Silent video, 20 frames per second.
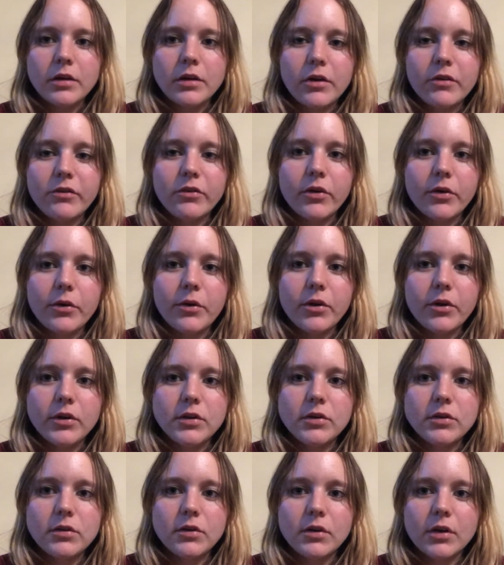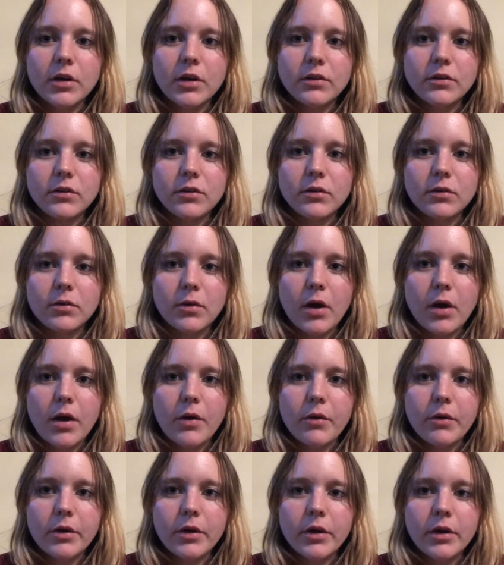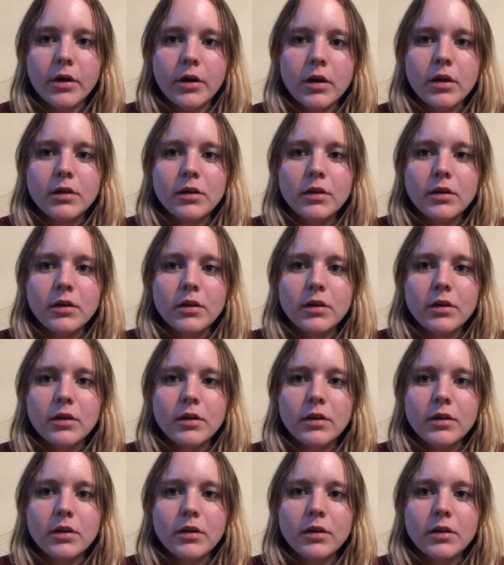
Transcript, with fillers: Overall, it took us 2 hours.